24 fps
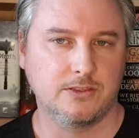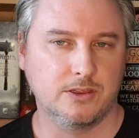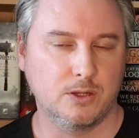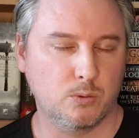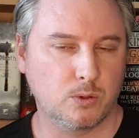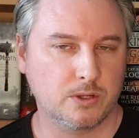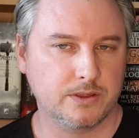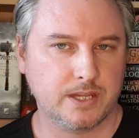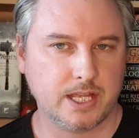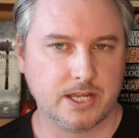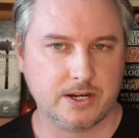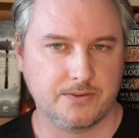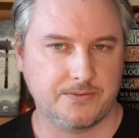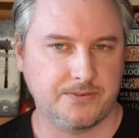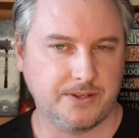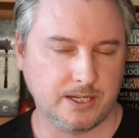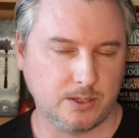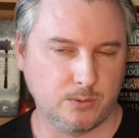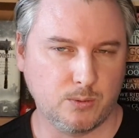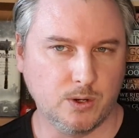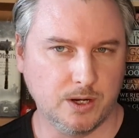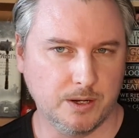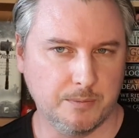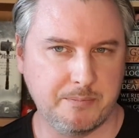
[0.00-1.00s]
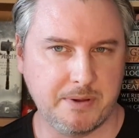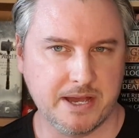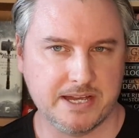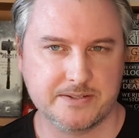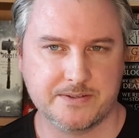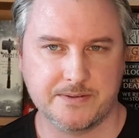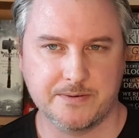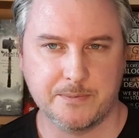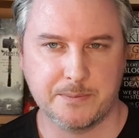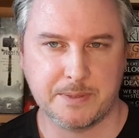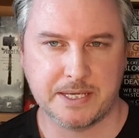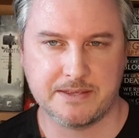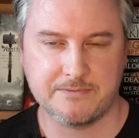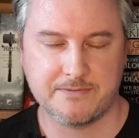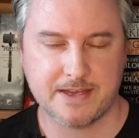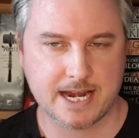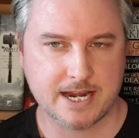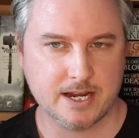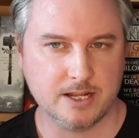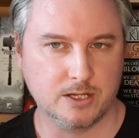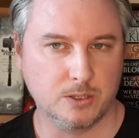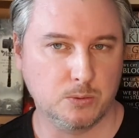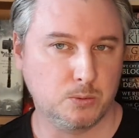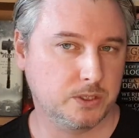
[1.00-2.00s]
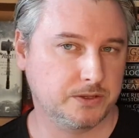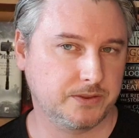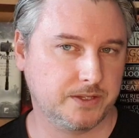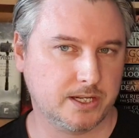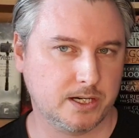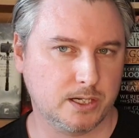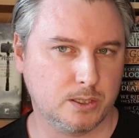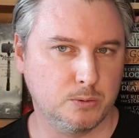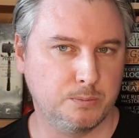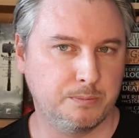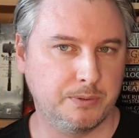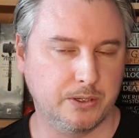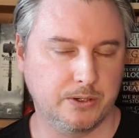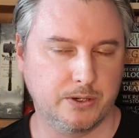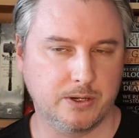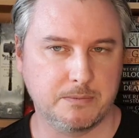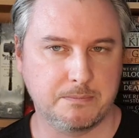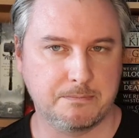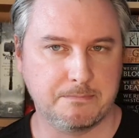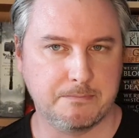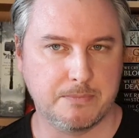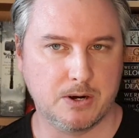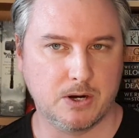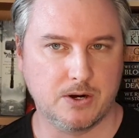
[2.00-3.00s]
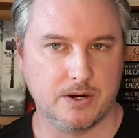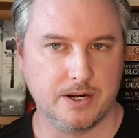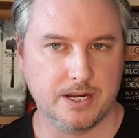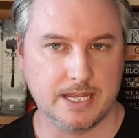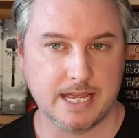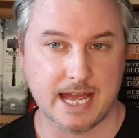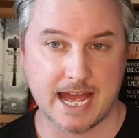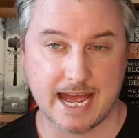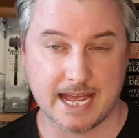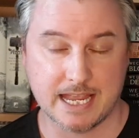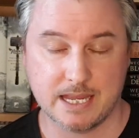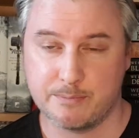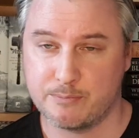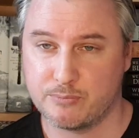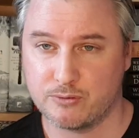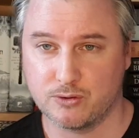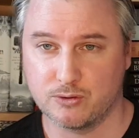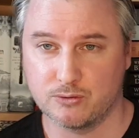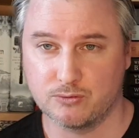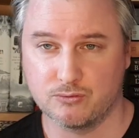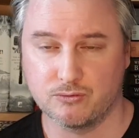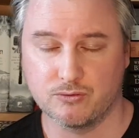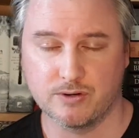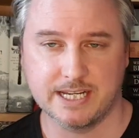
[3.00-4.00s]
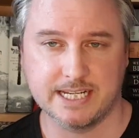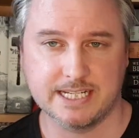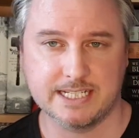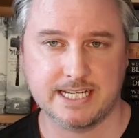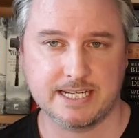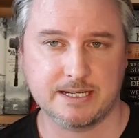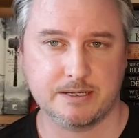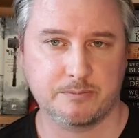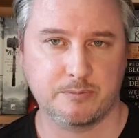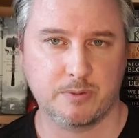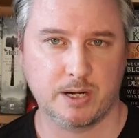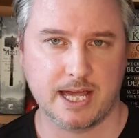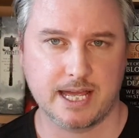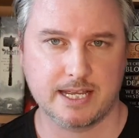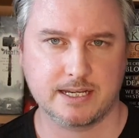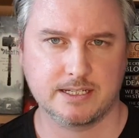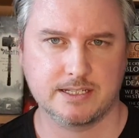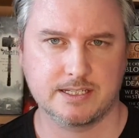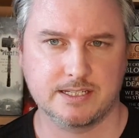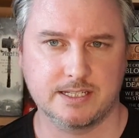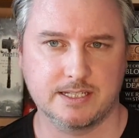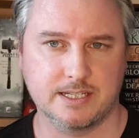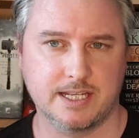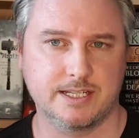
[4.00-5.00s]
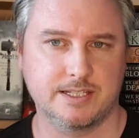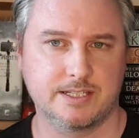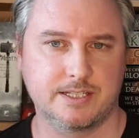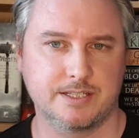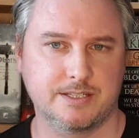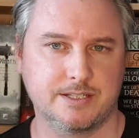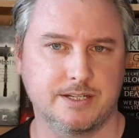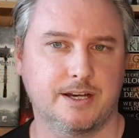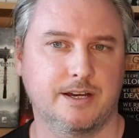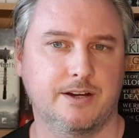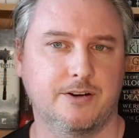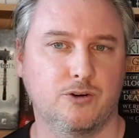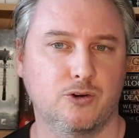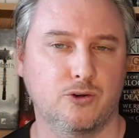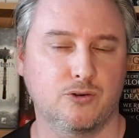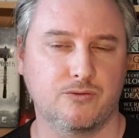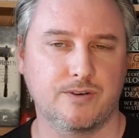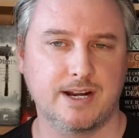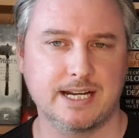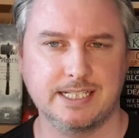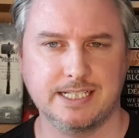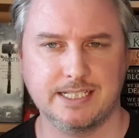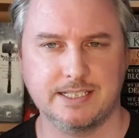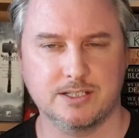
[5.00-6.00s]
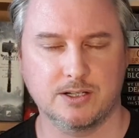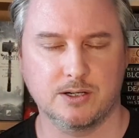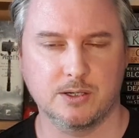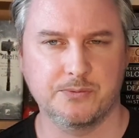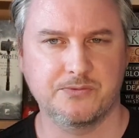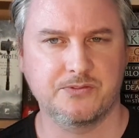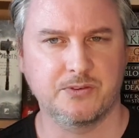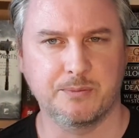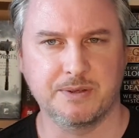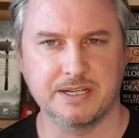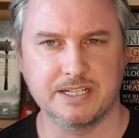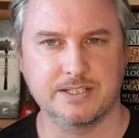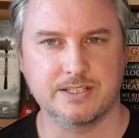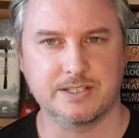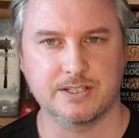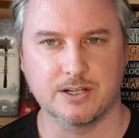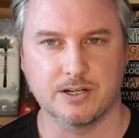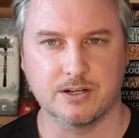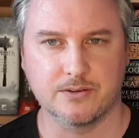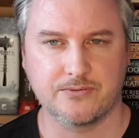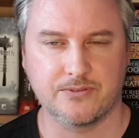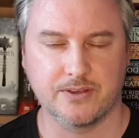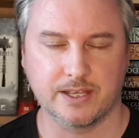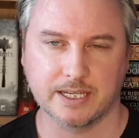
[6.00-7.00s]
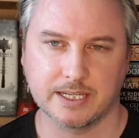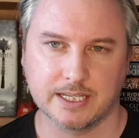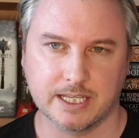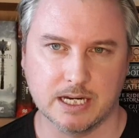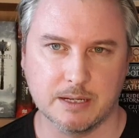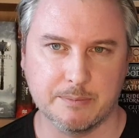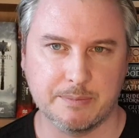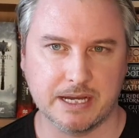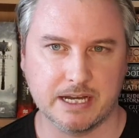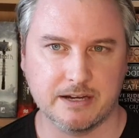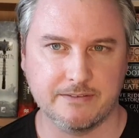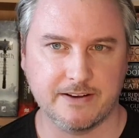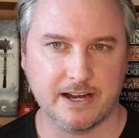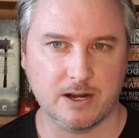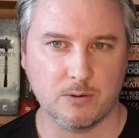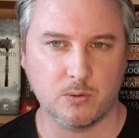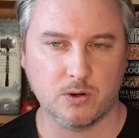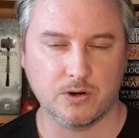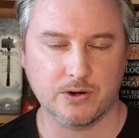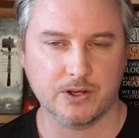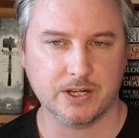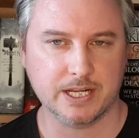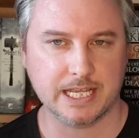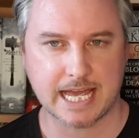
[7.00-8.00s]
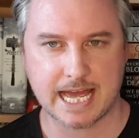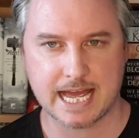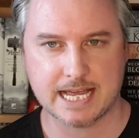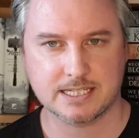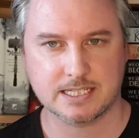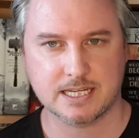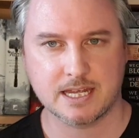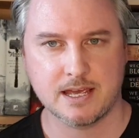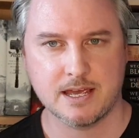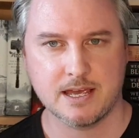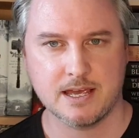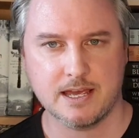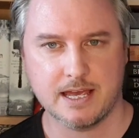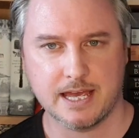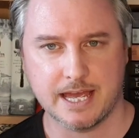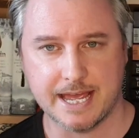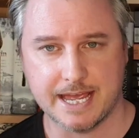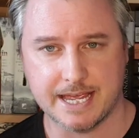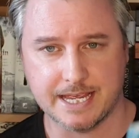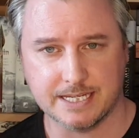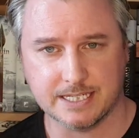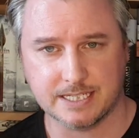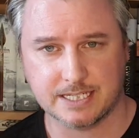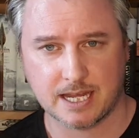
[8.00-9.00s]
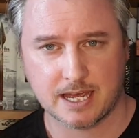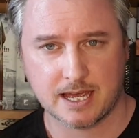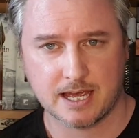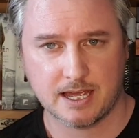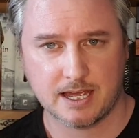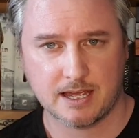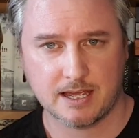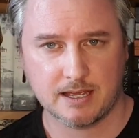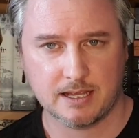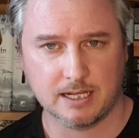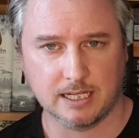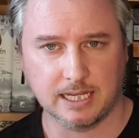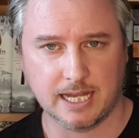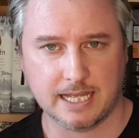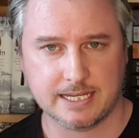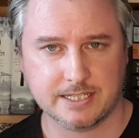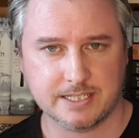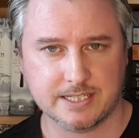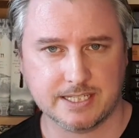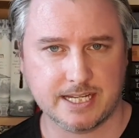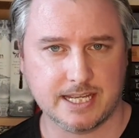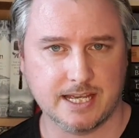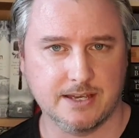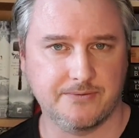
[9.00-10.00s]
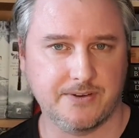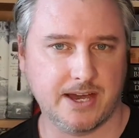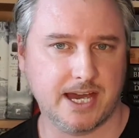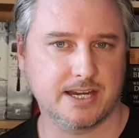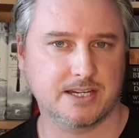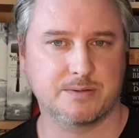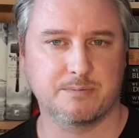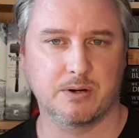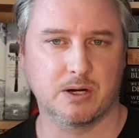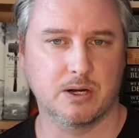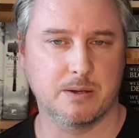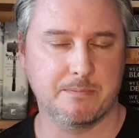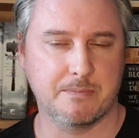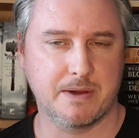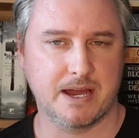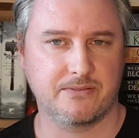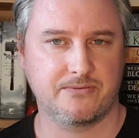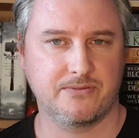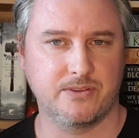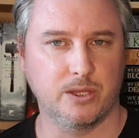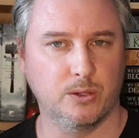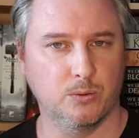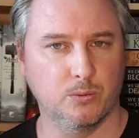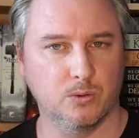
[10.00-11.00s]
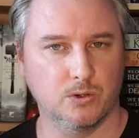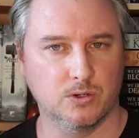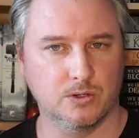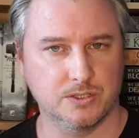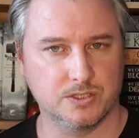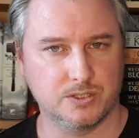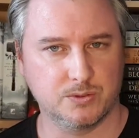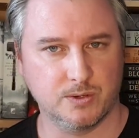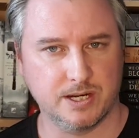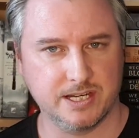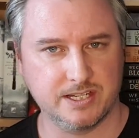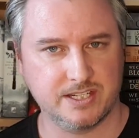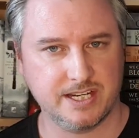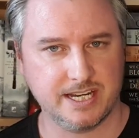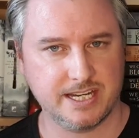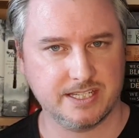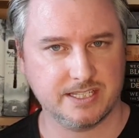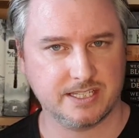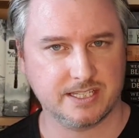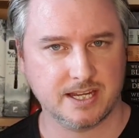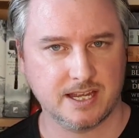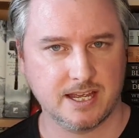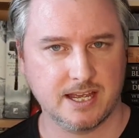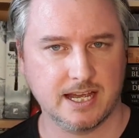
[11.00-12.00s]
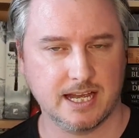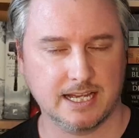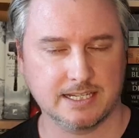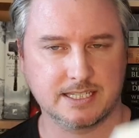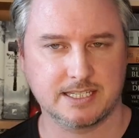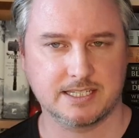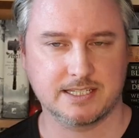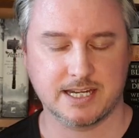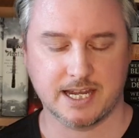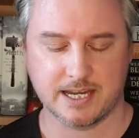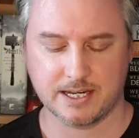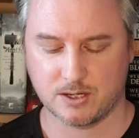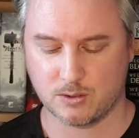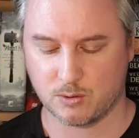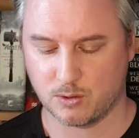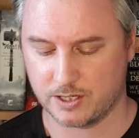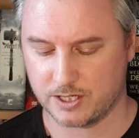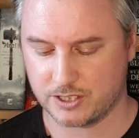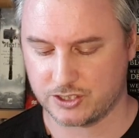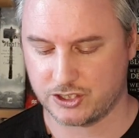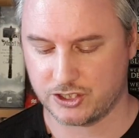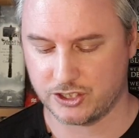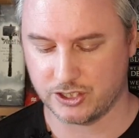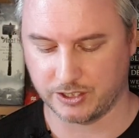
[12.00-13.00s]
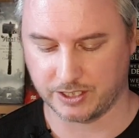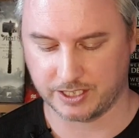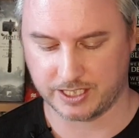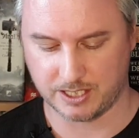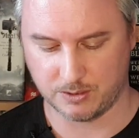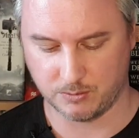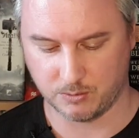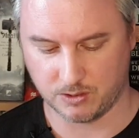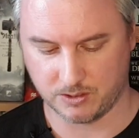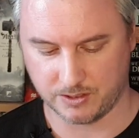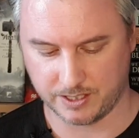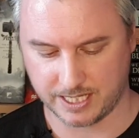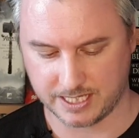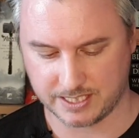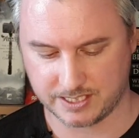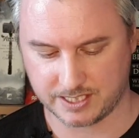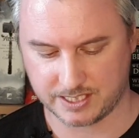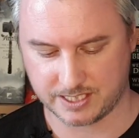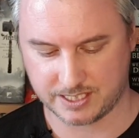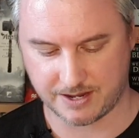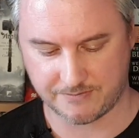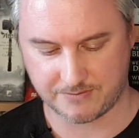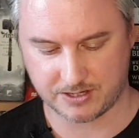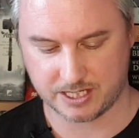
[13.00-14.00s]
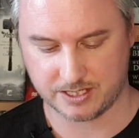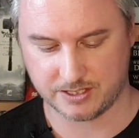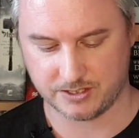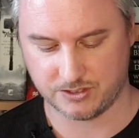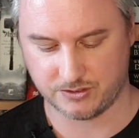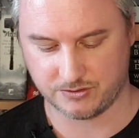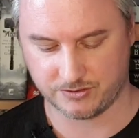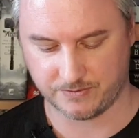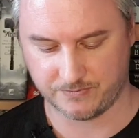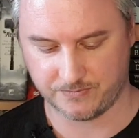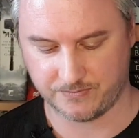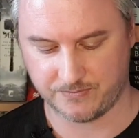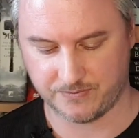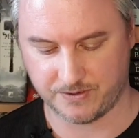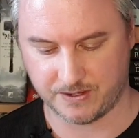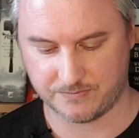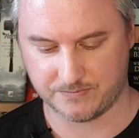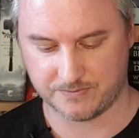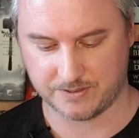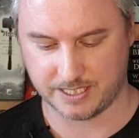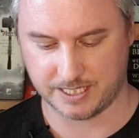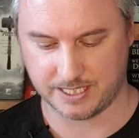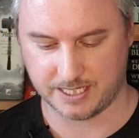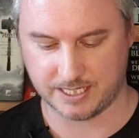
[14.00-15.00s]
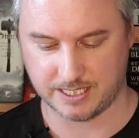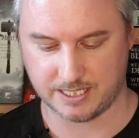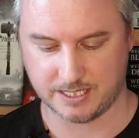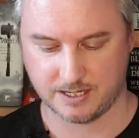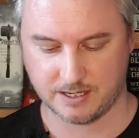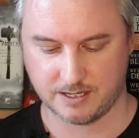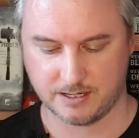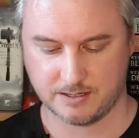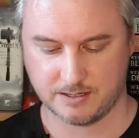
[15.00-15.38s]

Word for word: The one that I think worked best for me then, and the one that I'll put on my April reading plan because it's uh, already time for me to start thinking about that one, I guess, is Legacy of Ash by Matthew Ward, which is, as I say, quite a chunky one. It's 750